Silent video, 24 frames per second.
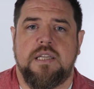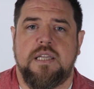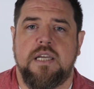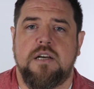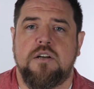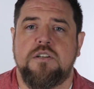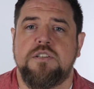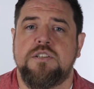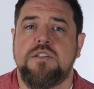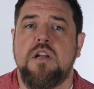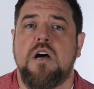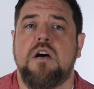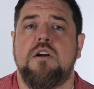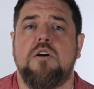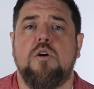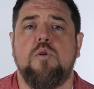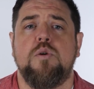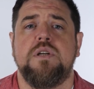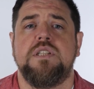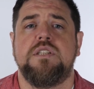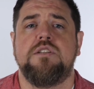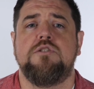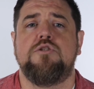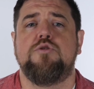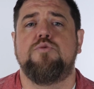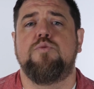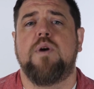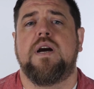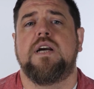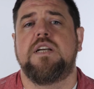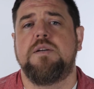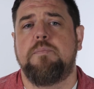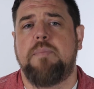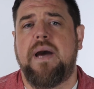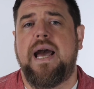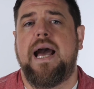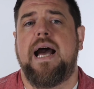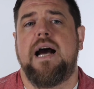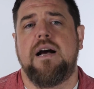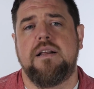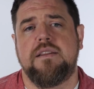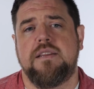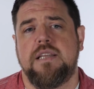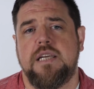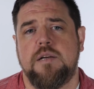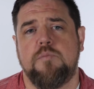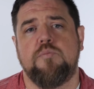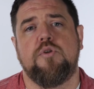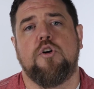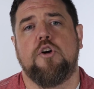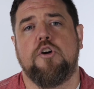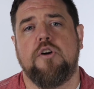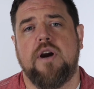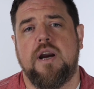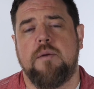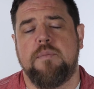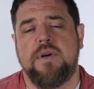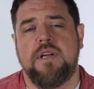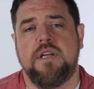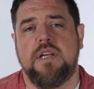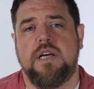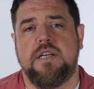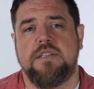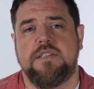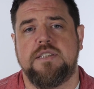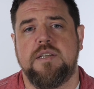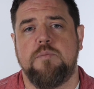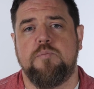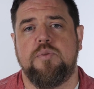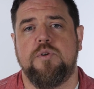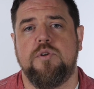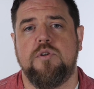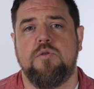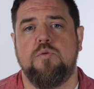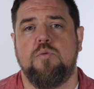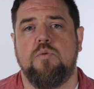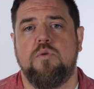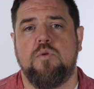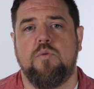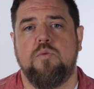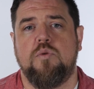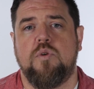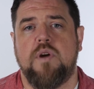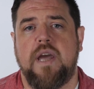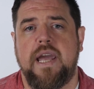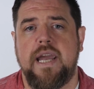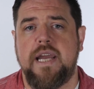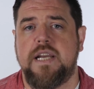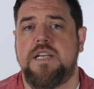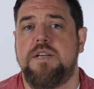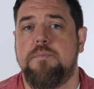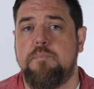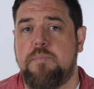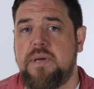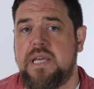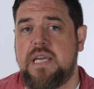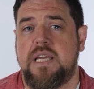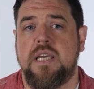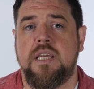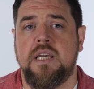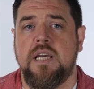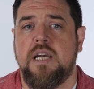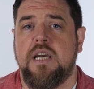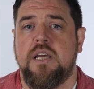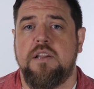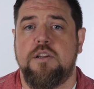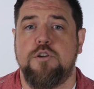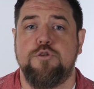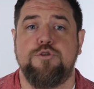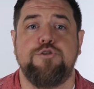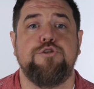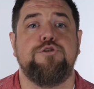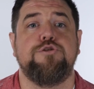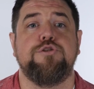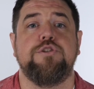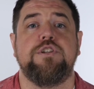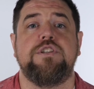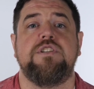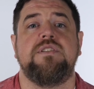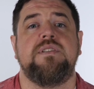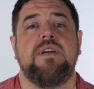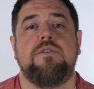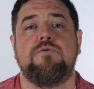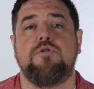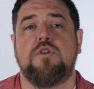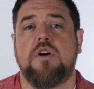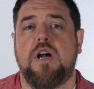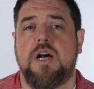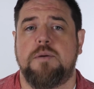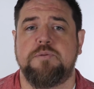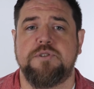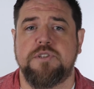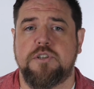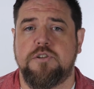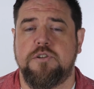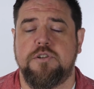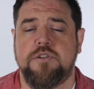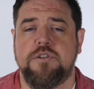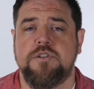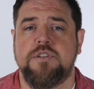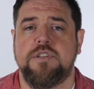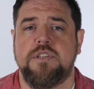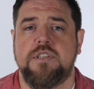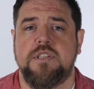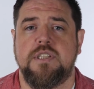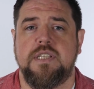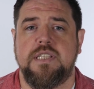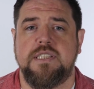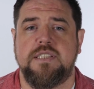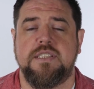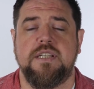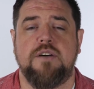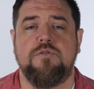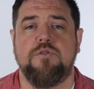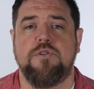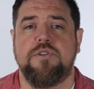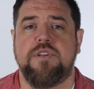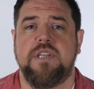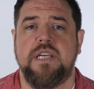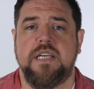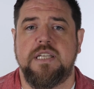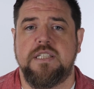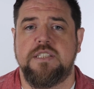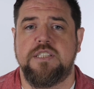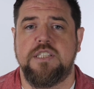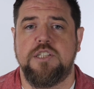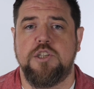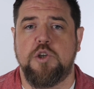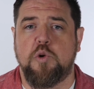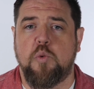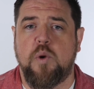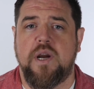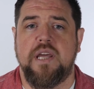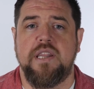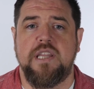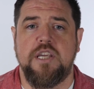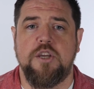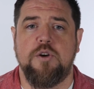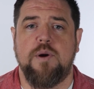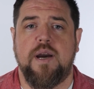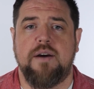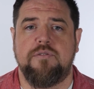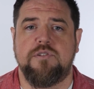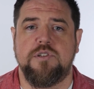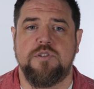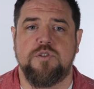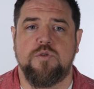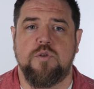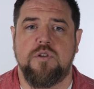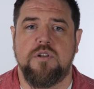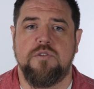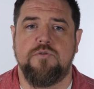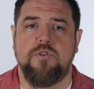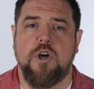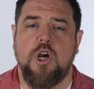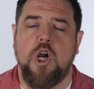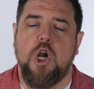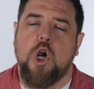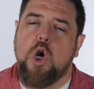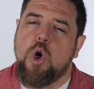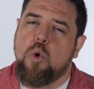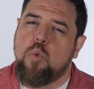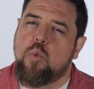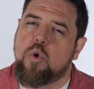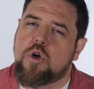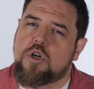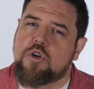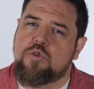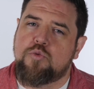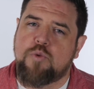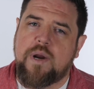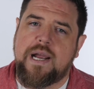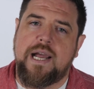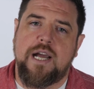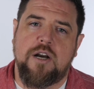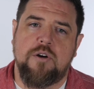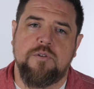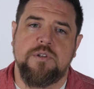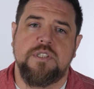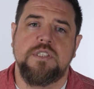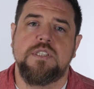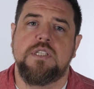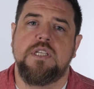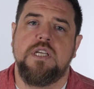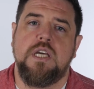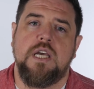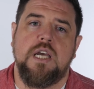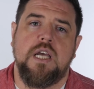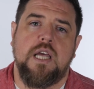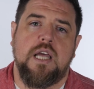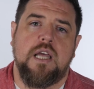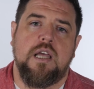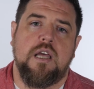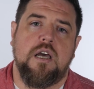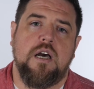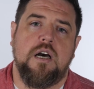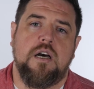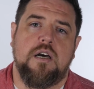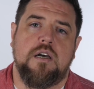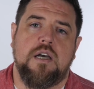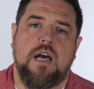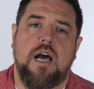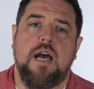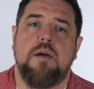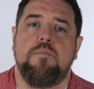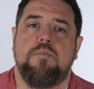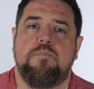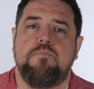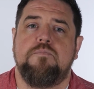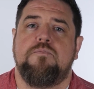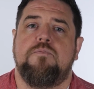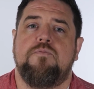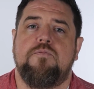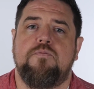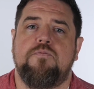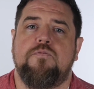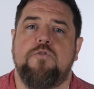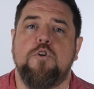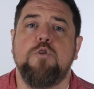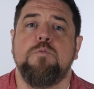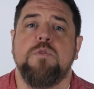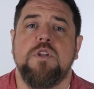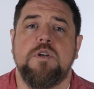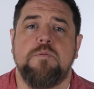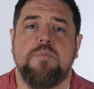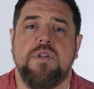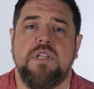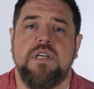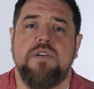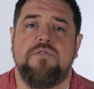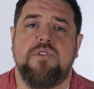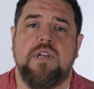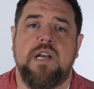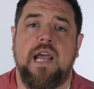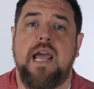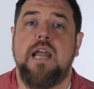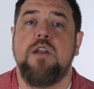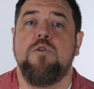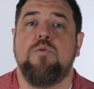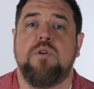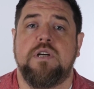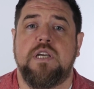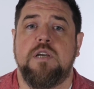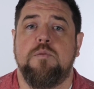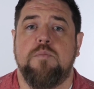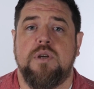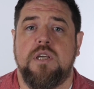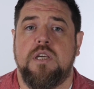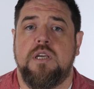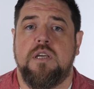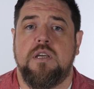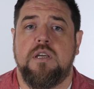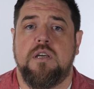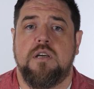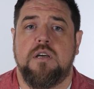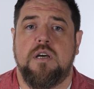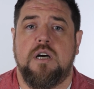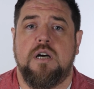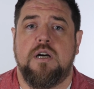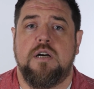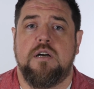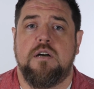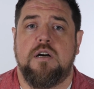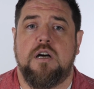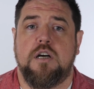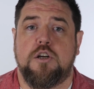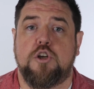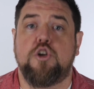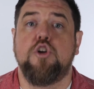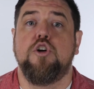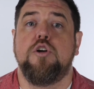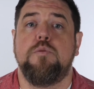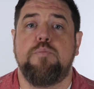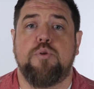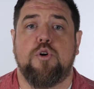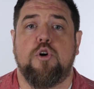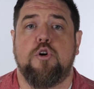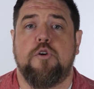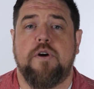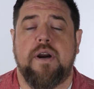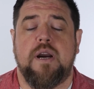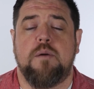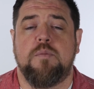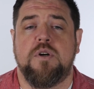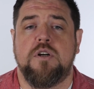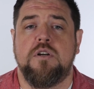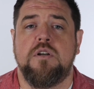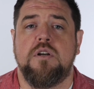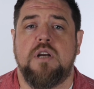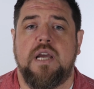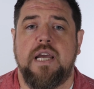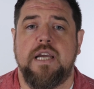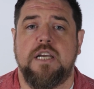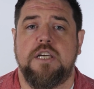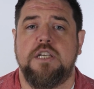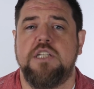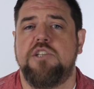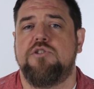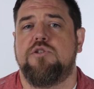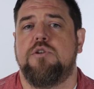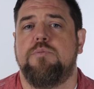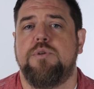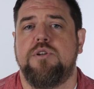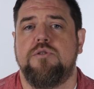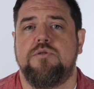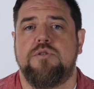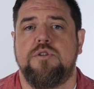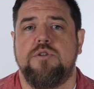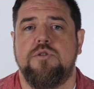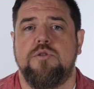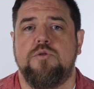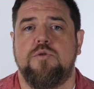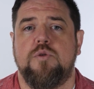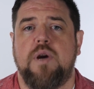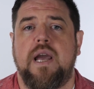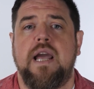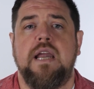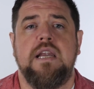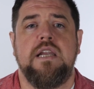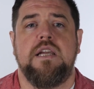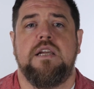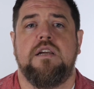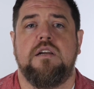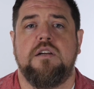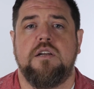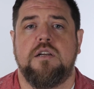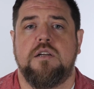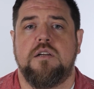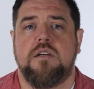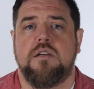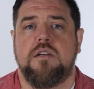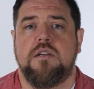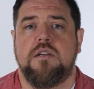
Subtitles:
There is not always a direct path in programming, a simple A to B. There's usually several obstacles and several things in your way that you have to sort of work around. I firmly believe that anyone can be a good programmer and contribute to any